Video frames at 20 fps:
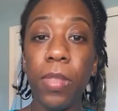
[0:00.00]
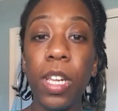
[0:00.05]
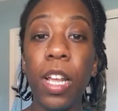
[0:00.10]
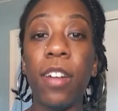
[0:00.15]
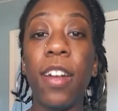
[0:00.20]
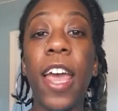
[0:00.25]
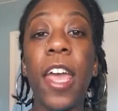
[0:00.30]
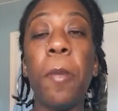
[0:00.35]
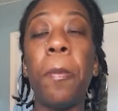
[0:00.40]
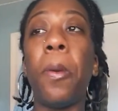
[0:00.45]

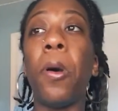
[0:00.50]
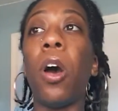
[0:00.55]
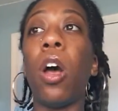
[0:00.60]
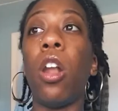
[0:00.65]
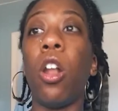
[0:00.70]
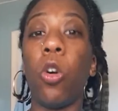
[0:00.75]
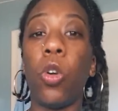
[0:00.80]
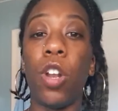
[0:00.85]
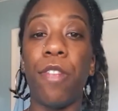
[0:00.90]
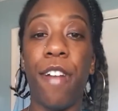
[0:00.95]
they put a
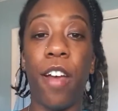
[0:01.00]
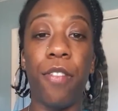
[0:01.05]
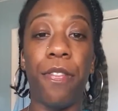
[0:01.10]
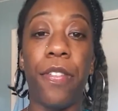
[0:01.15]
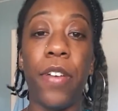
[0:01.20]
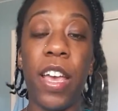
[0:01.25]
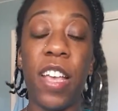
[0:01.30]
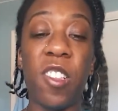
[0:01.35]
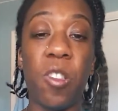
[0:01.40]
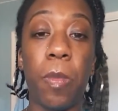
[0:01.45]
load of
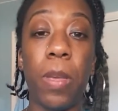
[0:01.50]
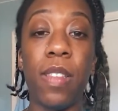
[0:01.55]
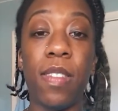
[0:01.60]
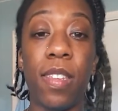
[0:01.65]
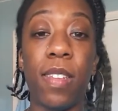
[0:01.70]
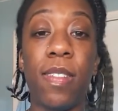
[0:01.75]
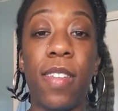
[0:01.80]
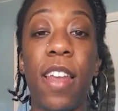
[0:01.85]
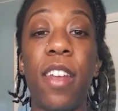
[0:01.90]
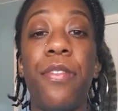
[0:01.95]
advertisements
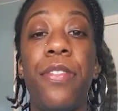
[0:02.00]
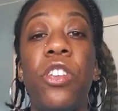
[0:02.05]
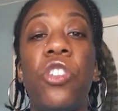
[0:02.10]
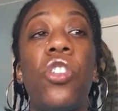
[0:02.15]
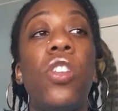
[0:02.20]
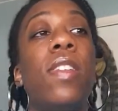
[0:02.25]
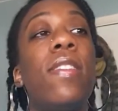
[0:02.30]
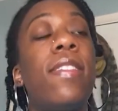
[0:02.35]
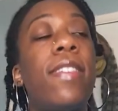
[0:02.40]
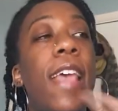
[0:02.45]
on
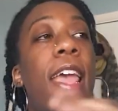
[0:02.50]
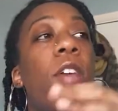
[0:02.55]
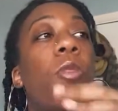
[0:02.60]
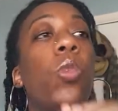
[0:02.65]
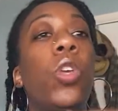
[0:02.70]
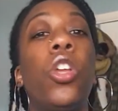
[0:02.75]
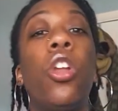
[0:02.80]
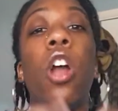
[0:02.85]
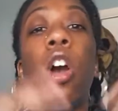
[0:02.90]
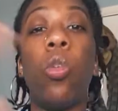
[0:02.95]
television
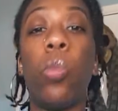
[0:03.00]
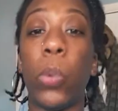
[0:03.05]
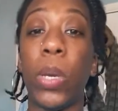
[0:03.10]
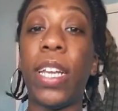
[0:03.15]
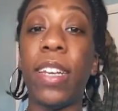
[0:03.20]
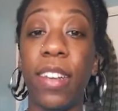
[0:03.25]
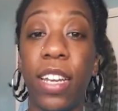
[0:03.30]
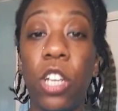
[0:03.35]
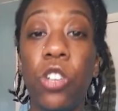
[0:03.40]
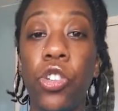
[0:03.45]
saying, you know, we
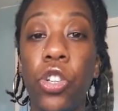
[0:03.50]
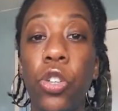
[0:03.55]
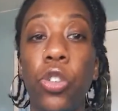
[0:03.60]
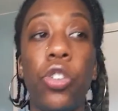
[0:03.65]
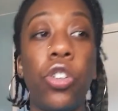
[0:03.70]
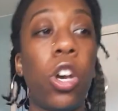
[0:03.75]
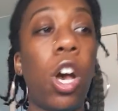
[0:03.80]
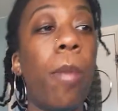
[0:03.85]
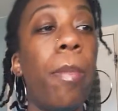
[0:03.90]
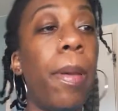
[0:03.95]
need you
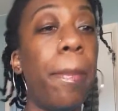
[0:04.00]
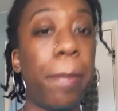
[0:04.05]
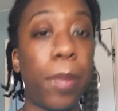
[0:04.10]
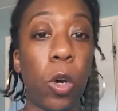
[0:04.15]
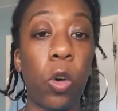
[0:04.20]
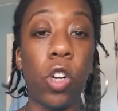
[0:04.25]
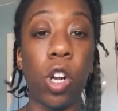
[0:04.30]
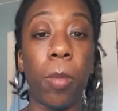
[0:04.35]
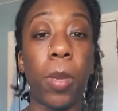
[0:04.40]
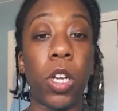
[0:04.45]
to come and
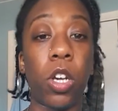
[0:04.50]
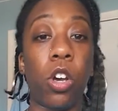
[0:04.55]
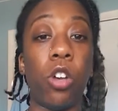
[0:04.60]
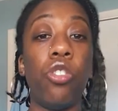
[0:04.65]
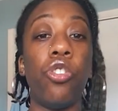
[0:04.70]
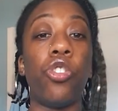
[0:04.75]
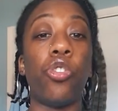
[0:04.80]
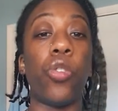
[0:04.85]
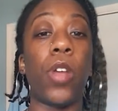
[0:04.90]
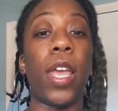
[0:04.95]
build up the
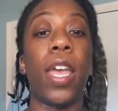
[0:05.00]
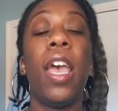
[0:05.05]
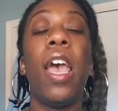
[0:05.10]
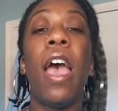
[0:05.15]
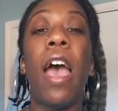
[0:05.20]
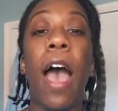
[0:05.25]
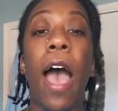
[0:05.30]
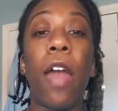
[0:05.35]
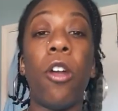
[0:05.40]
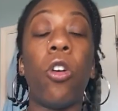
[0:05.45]
country.
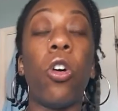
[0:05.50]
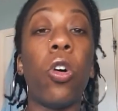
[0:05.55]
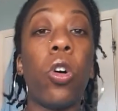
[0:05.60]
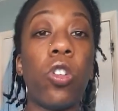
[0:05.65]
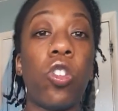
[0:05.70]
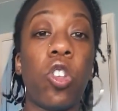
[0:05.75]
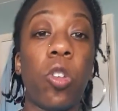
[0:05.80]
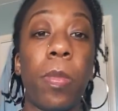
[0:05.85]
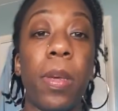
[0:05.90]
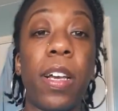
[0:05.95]
And
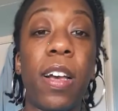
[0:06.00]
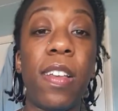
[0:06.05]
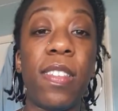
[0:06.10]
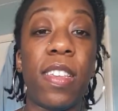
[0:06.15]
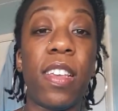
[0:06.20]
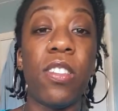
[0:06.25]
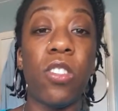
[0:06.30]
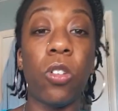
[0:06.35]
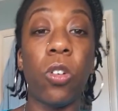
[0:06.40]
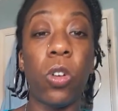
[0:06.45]
also because
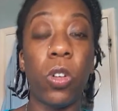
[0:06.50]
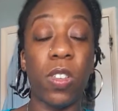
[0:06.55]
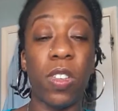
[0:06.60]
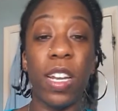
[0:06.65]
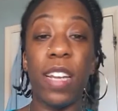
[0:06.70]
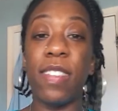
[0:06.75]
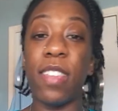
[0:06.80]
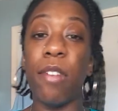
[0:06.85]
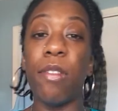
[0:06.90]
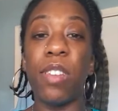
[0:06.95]
it's also
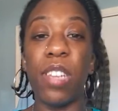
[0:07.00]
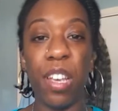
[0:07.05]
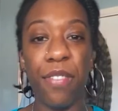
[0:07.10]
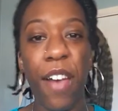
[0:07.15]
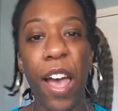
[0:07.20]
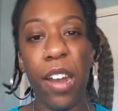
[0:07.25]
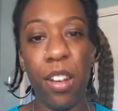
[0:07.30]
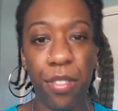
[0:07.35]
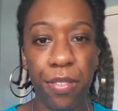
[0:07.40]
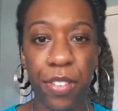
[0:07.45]
the 70th
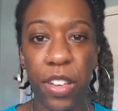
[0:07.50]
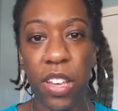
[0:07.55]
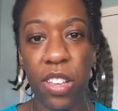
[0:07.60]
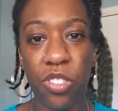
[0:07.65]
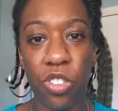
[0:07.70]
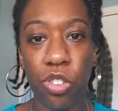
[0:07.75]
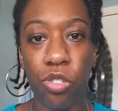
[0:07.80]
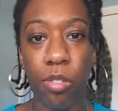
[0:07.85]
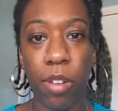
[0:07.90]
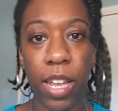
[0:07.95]

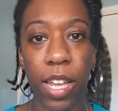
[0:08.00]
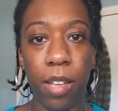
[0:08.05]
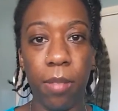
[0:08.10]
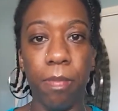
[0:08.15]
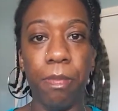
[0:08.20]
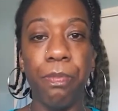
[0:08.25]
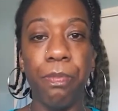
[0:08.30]
anniversary